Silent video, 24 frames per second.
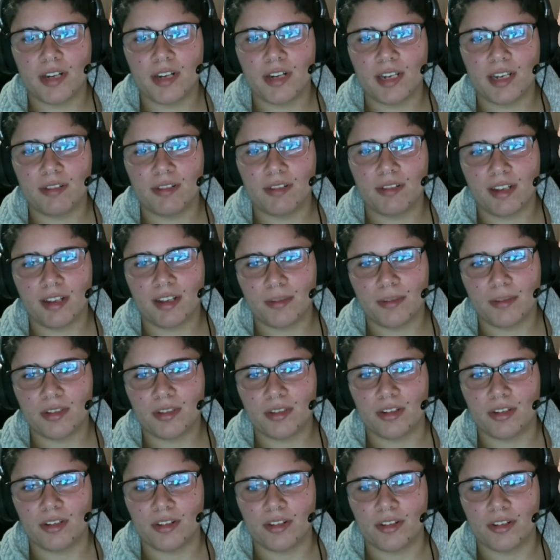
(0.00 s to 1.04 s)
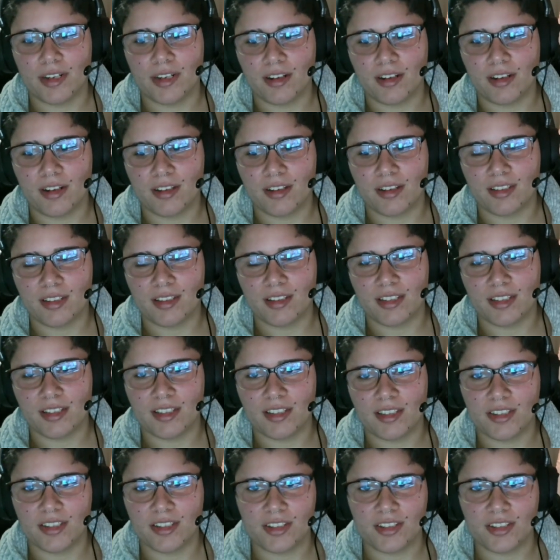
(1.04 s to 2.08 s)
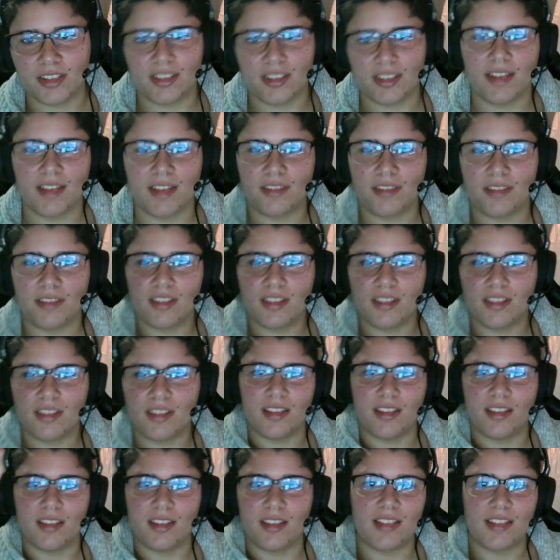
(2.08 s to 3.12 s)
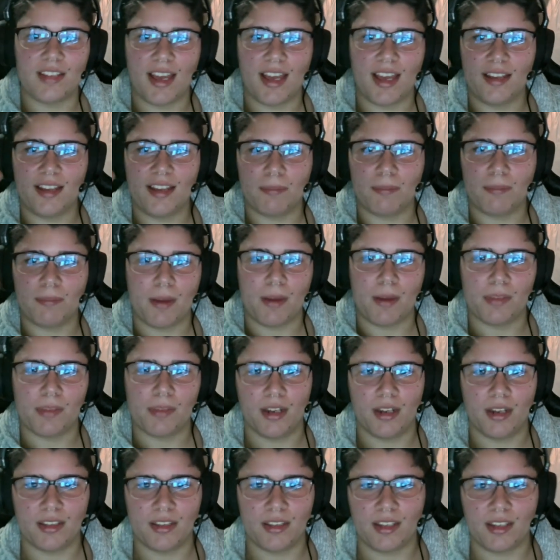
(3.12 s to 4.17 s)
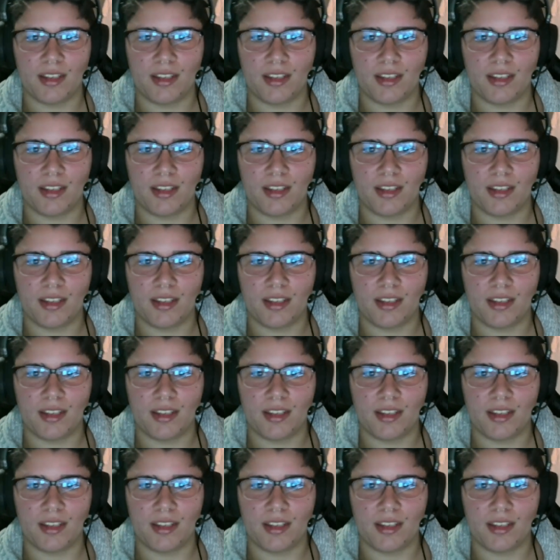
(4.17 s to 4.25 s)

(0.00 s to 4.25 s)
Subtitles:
when it comes to neutering dogs, it's easier. You just have to slit the sack and pop the nuts out.